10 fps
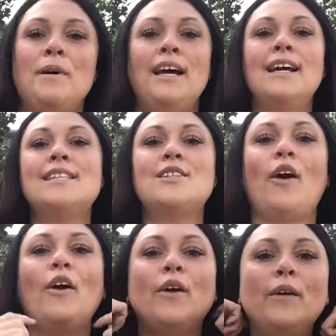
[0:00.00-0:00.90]

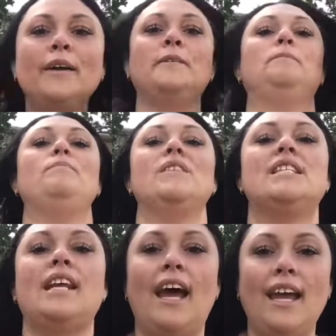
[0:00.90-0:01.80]
So
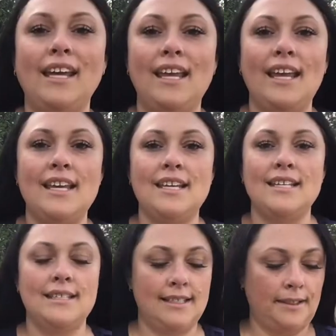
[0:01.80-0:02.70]
today
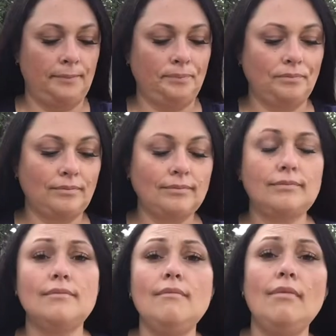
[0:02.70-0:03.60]
is
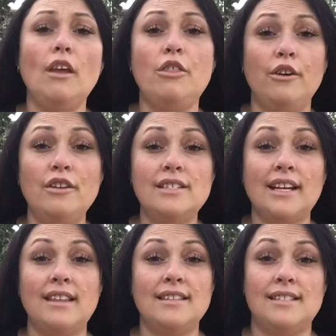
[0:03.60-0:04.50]

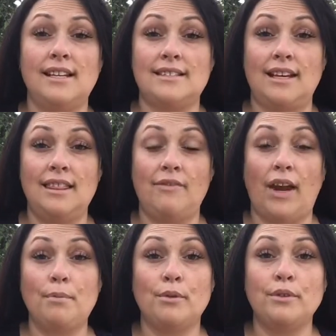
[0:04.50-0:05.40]
Thursday the 16th of
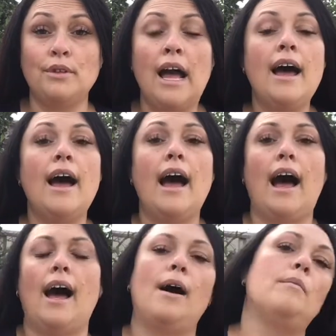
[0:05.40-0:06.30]
April.
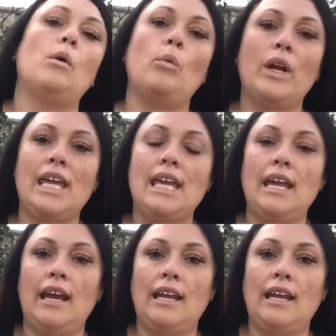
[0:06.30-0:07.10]
We